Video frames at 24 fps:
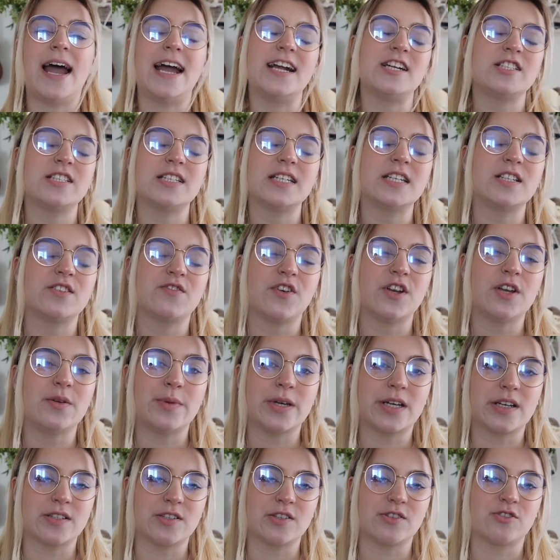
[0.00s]
I just think it's funny
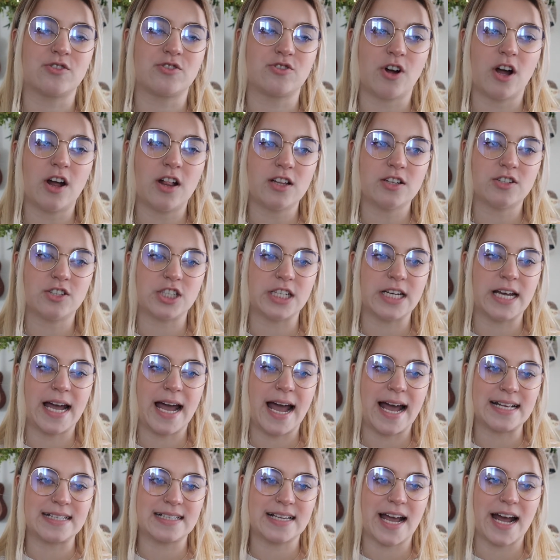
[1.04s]
because astrology
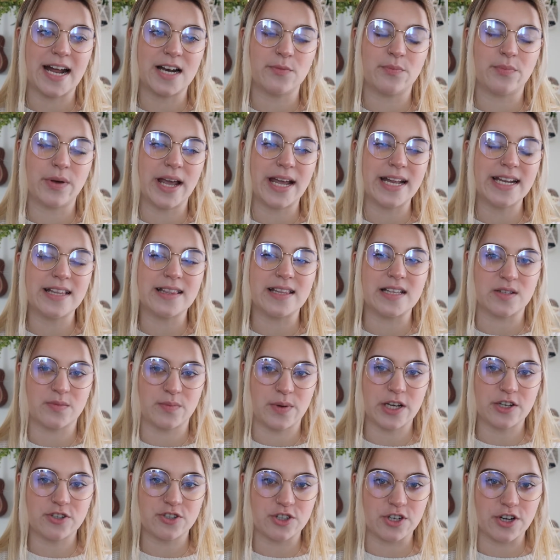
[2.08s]
has kind of painted this
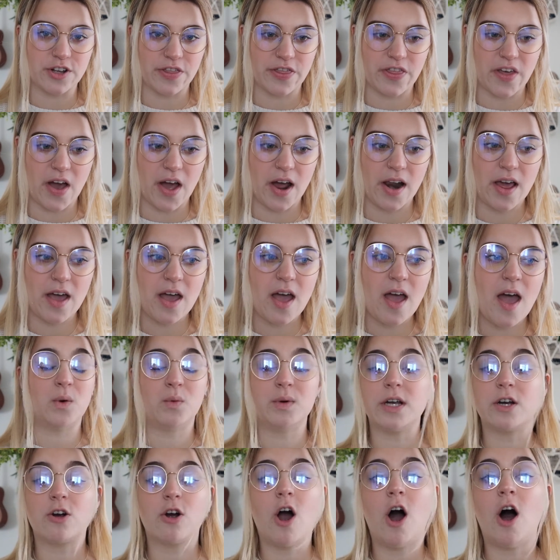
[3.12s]
picture that
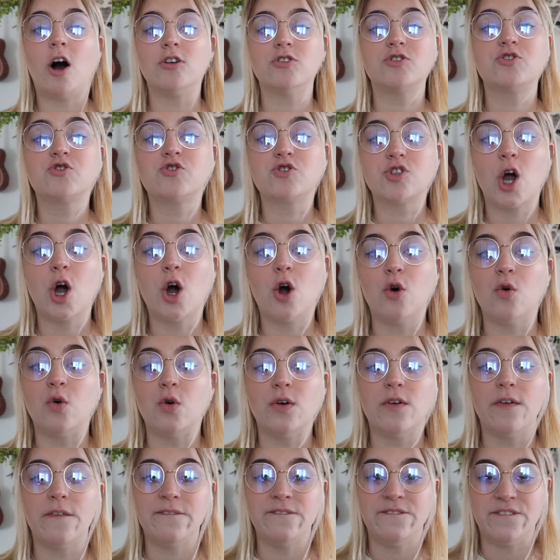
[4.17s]
we are all
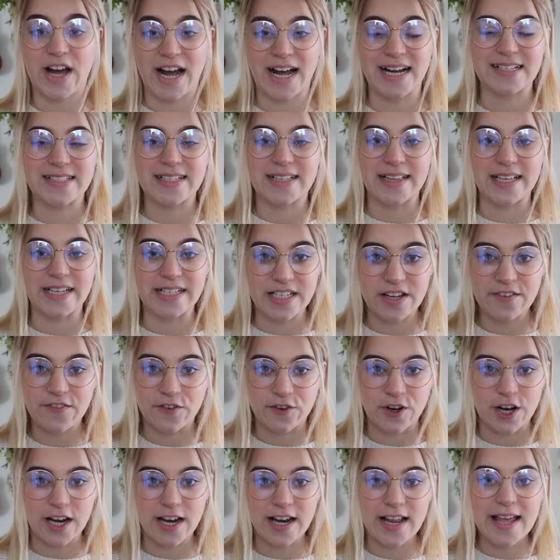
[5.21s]
so vastly
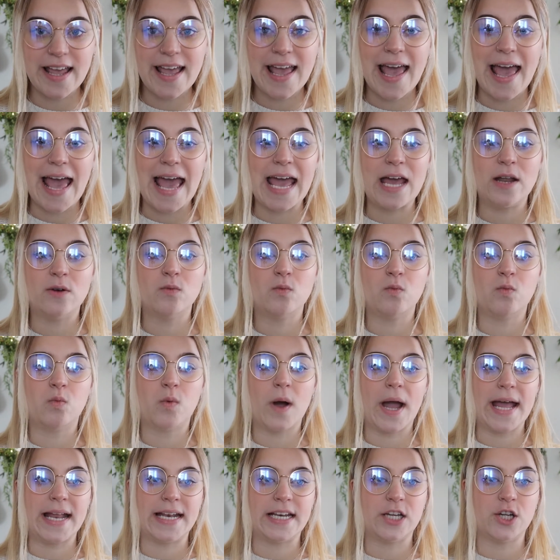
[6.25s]
different. And
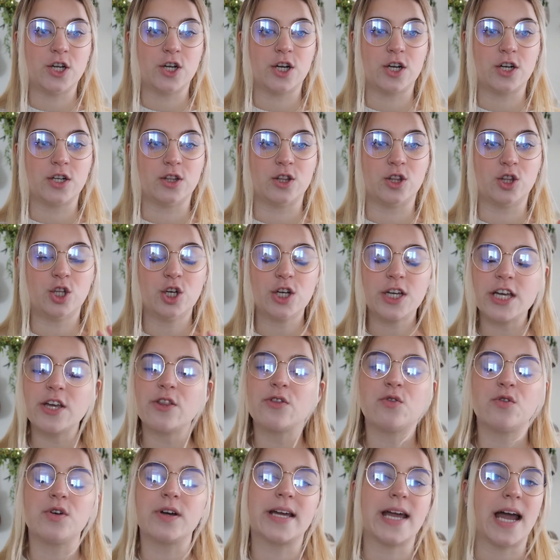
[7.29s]
when you're looking
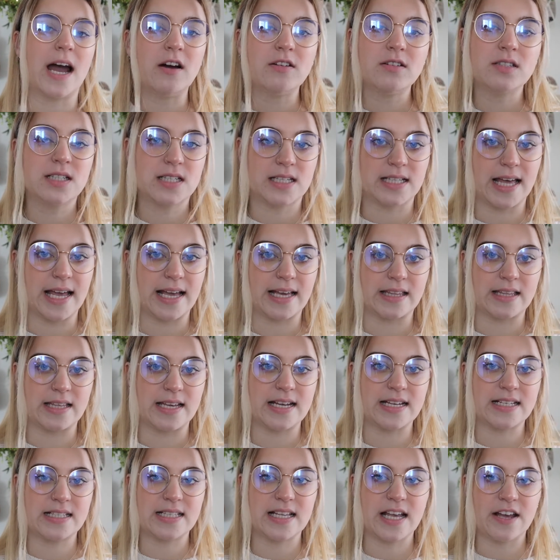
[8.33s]
through accounts like
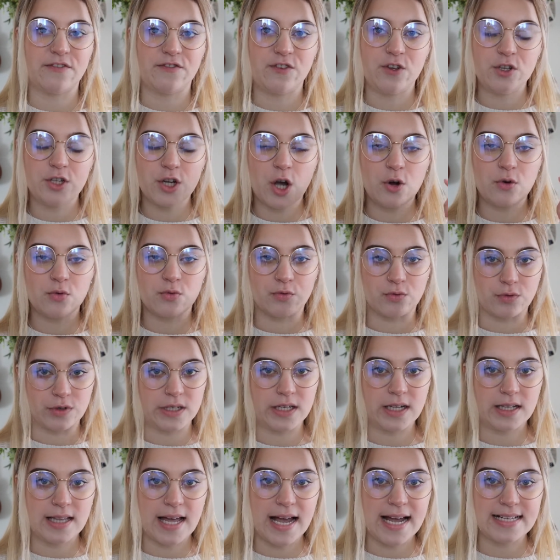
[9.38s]
this, if you don't
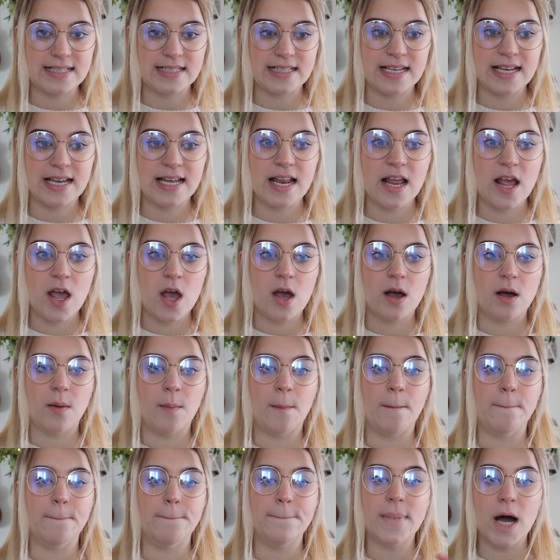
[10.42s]
realize it,
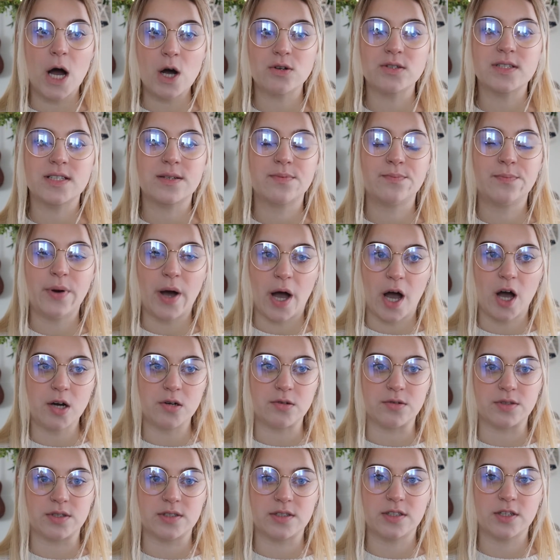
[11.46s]
most
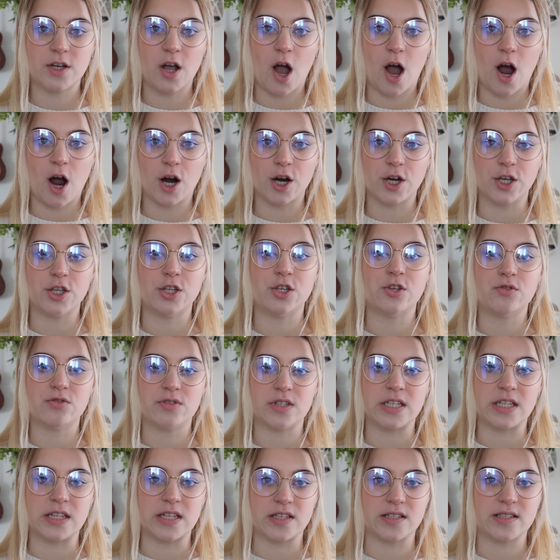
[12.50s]
posts are
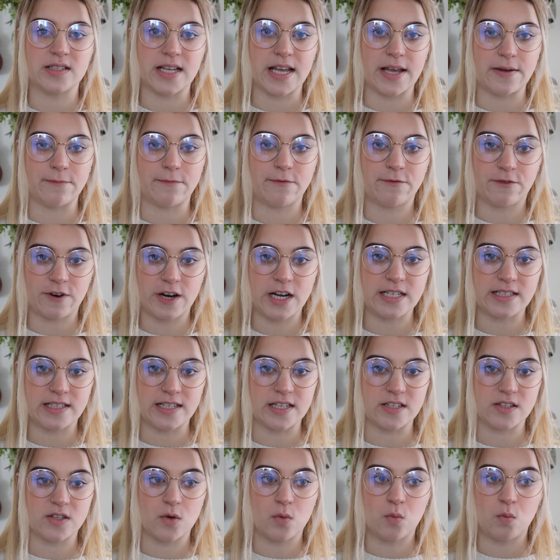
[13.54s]
using the same
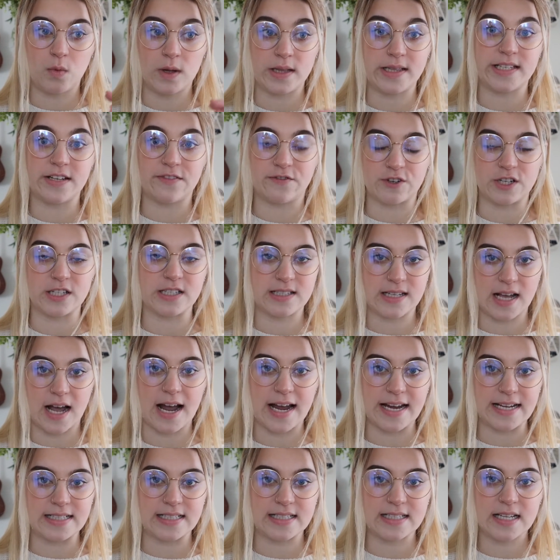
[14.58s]
phrases with different
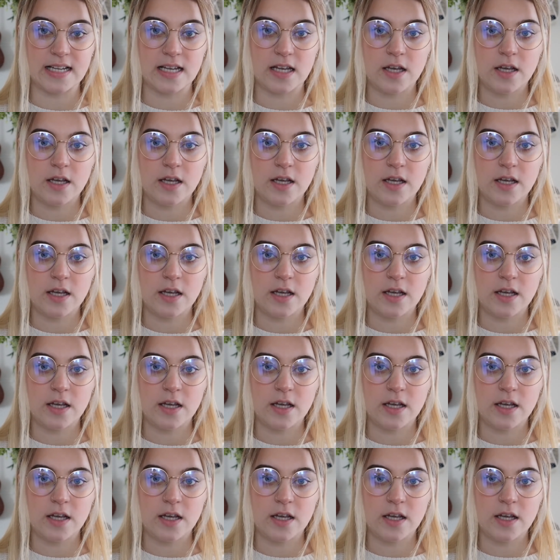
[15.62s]
signs